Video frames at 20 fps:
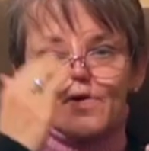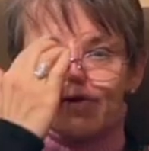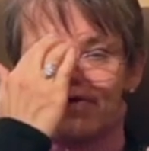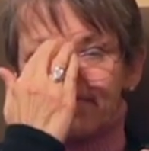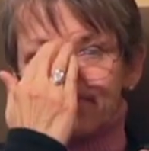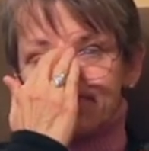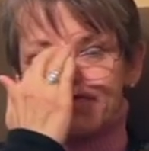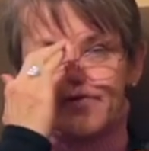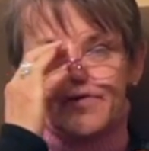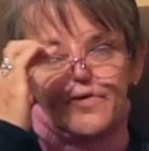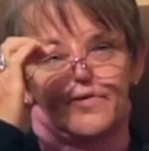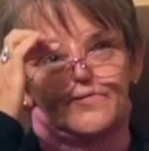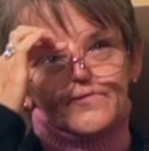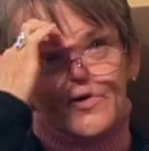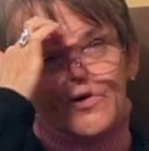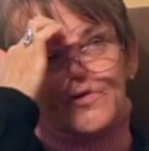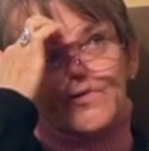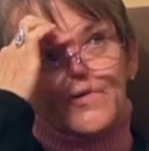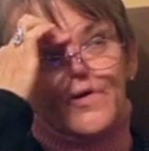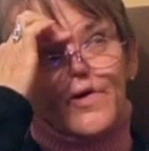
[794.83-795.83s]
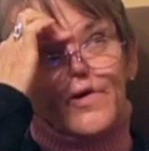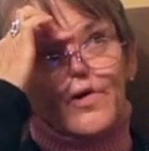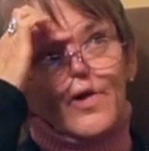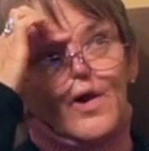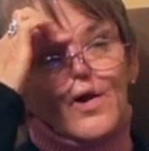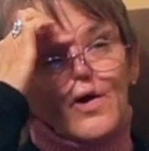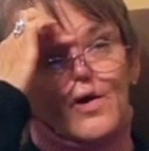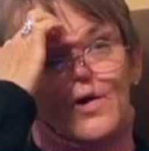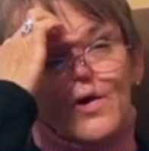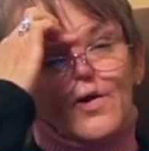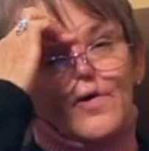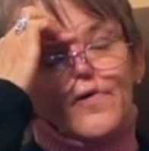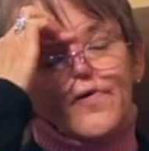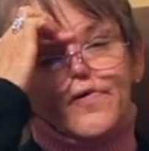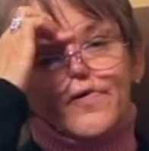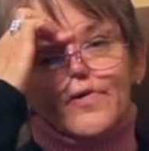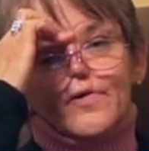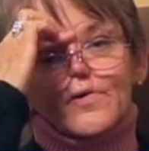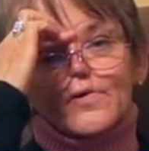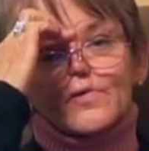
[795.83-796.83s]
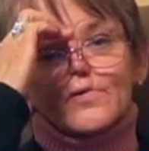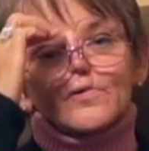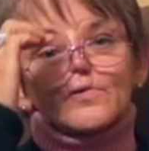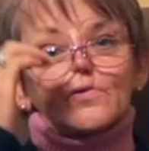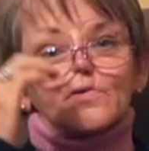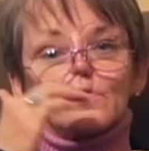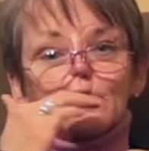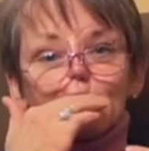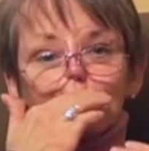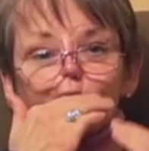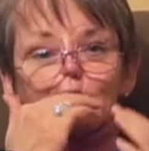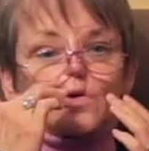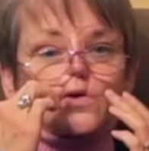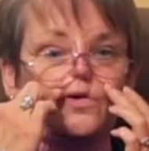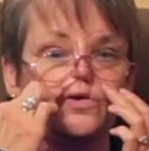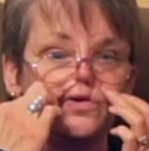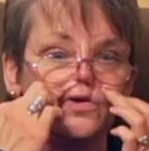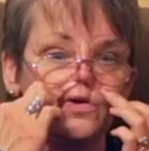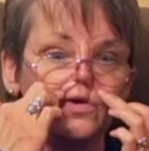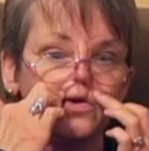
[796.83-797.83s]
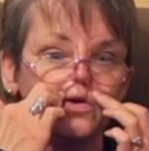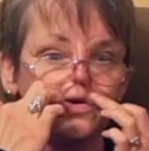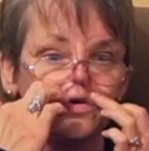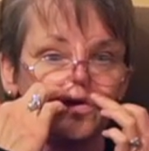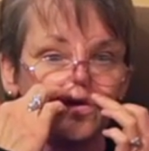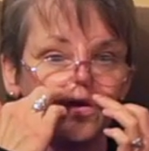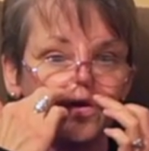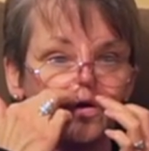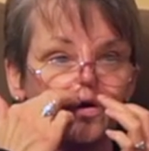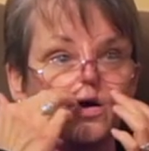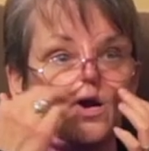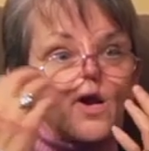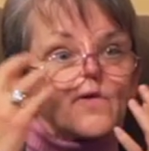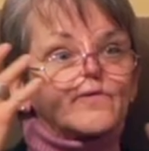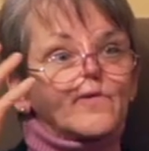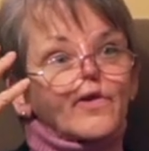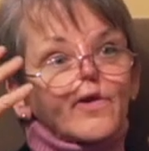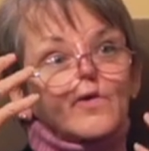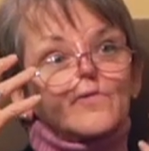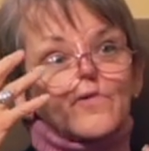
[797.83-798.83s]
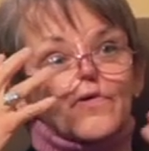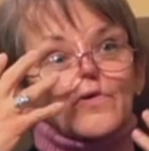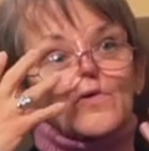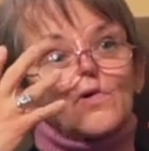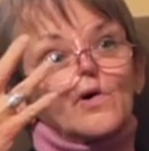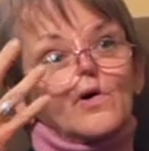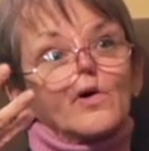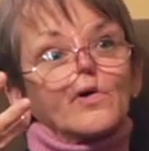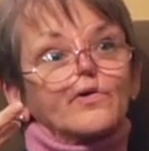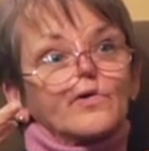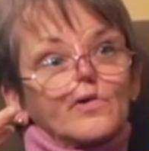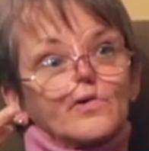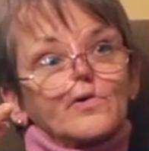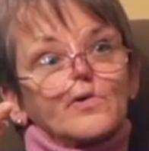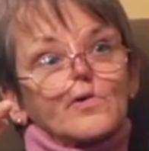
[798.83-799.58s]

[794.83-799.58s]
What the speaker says: Just between the eyes and hair, everything was gone.